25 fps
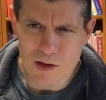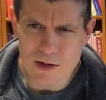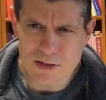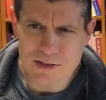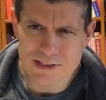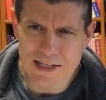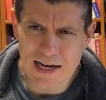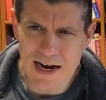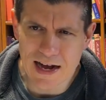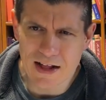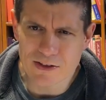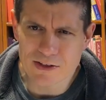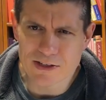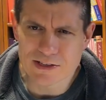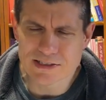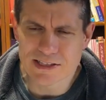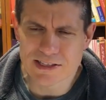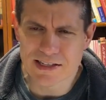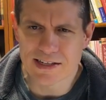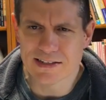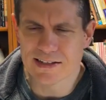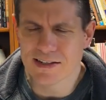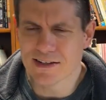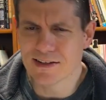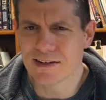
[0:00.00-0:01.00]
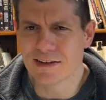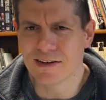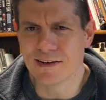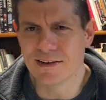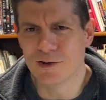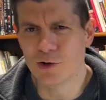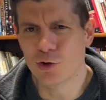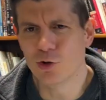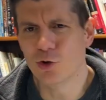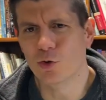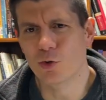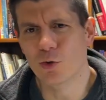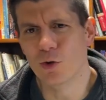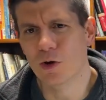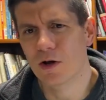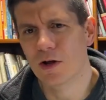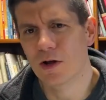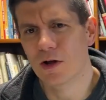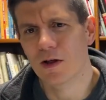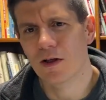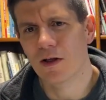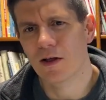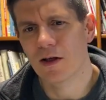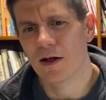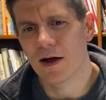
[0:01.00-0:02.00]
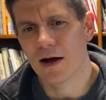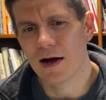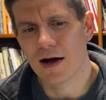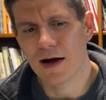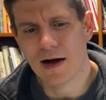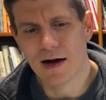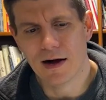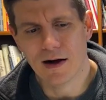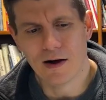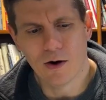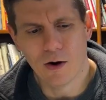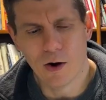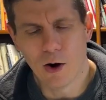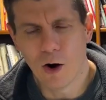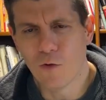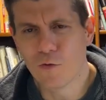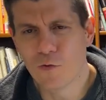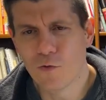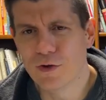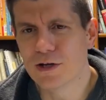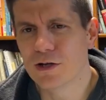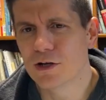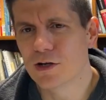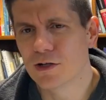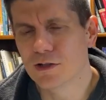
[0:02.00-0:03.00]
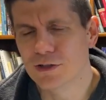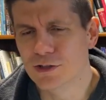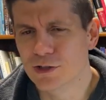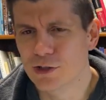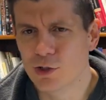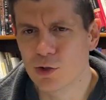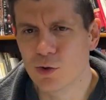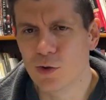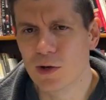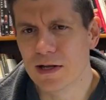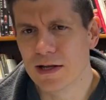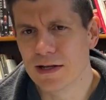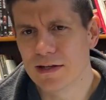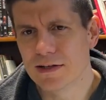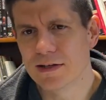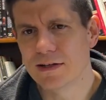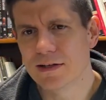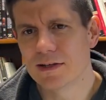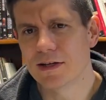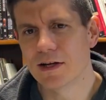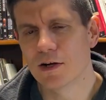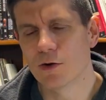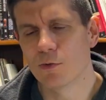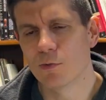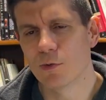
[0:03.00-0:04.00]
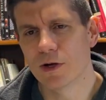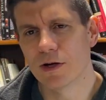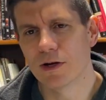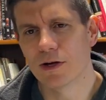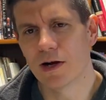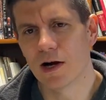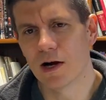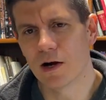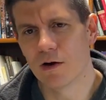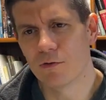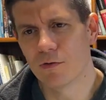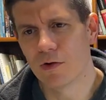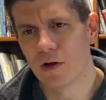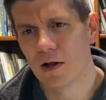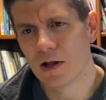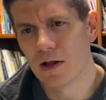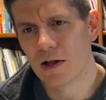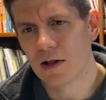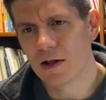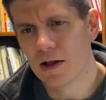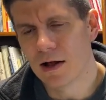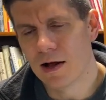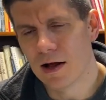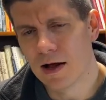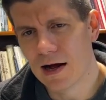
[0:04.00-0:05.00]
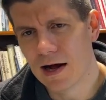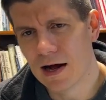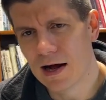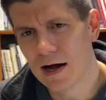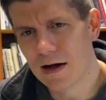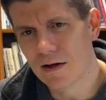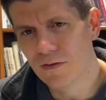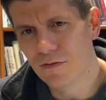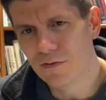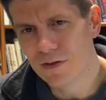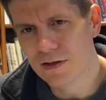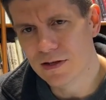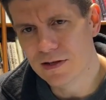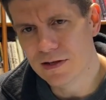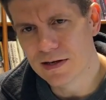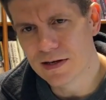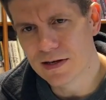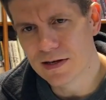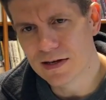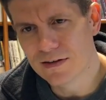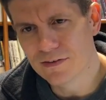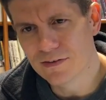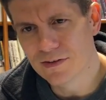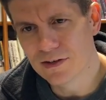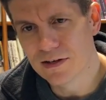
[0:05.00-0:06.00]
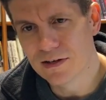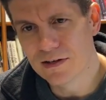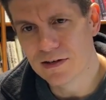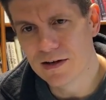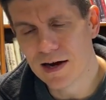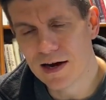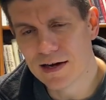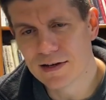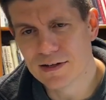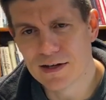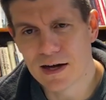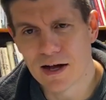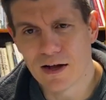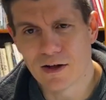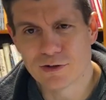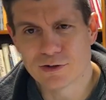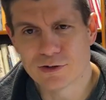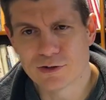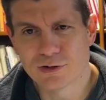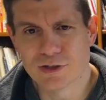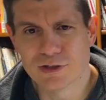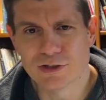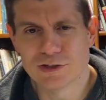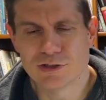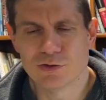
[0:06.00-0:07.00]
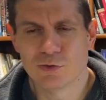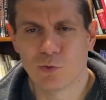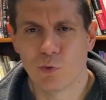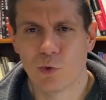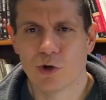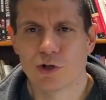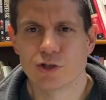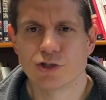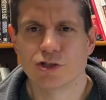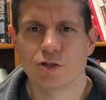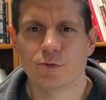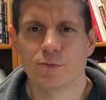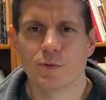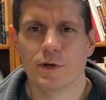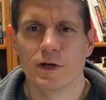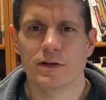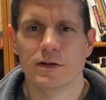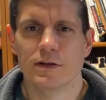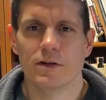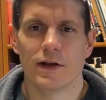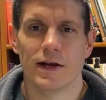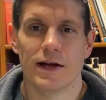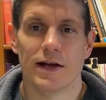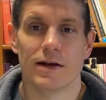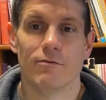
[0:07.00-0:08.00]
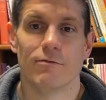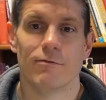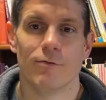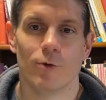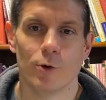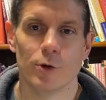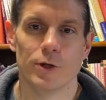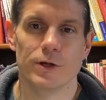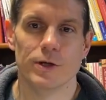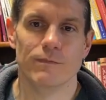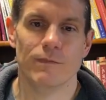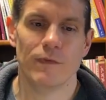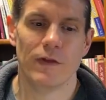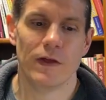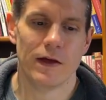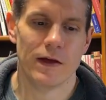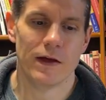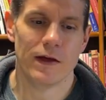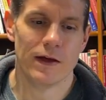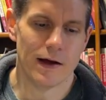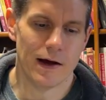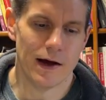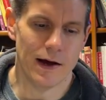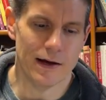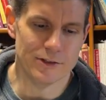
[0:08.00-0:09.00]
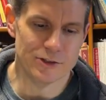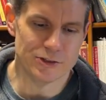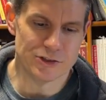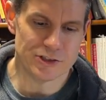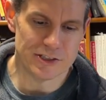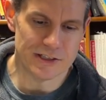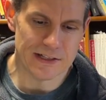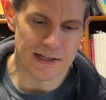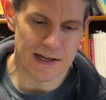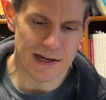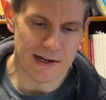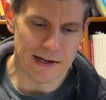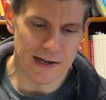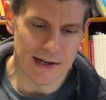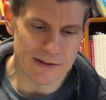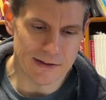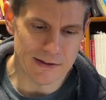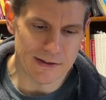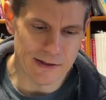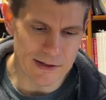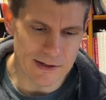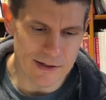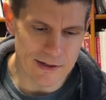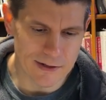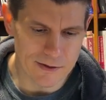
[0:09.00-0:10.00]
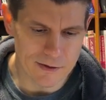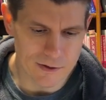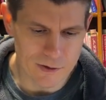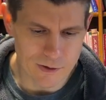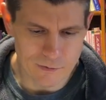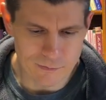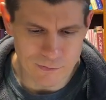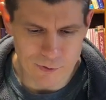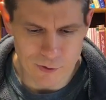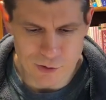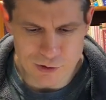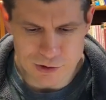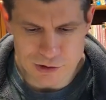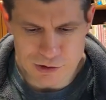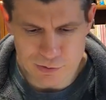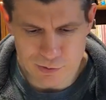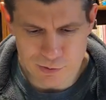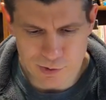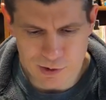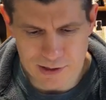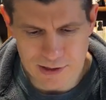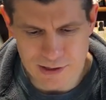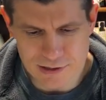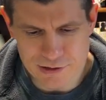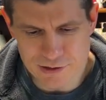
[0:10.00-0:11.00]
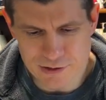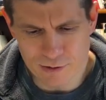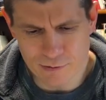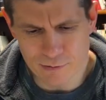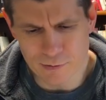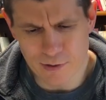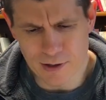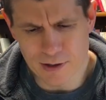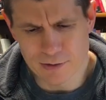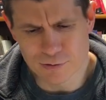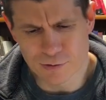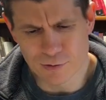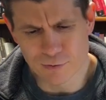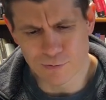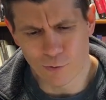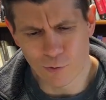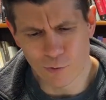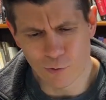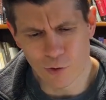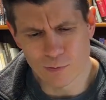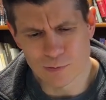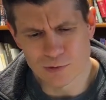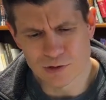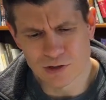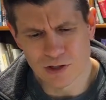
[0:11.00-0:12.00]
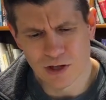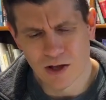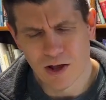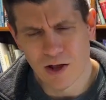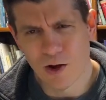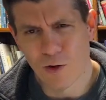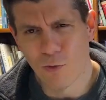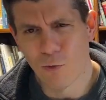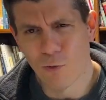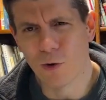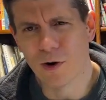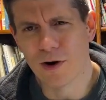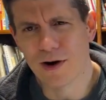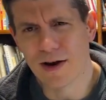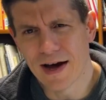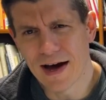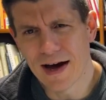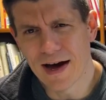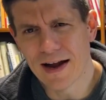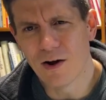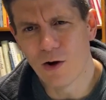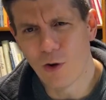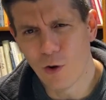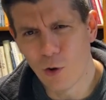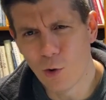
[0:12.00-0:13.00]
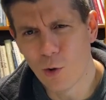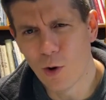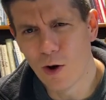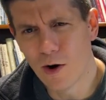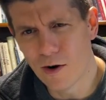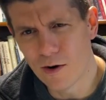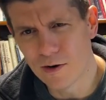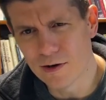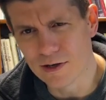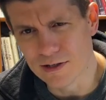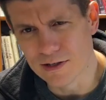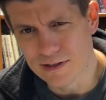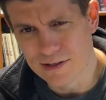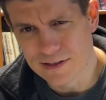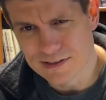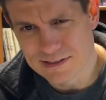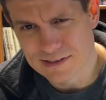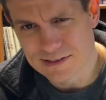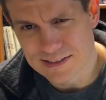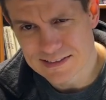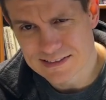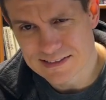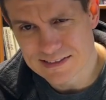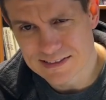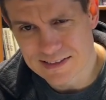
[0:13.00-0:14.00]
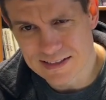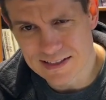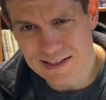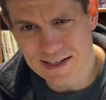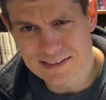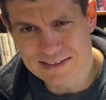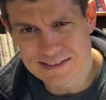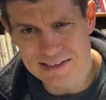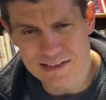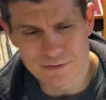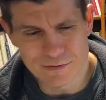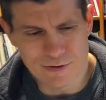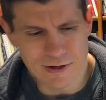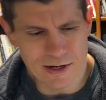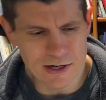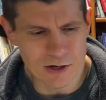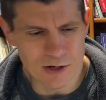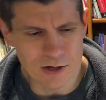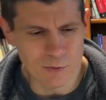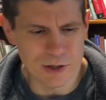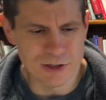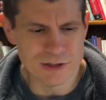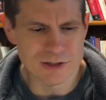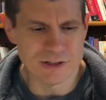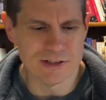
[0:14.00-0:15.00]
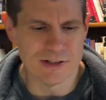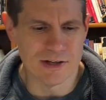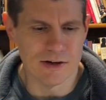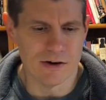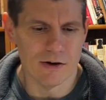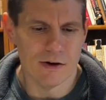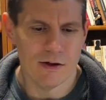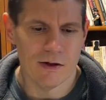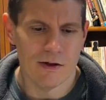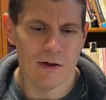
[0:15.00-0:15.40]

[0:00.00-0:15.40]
tally is that he didn't do all that he could do, and he didn't get rid of the idolatrous worship in the land fully. You see that at the end of verse 3, his reforms were not wholehearted. That's the evaluation there.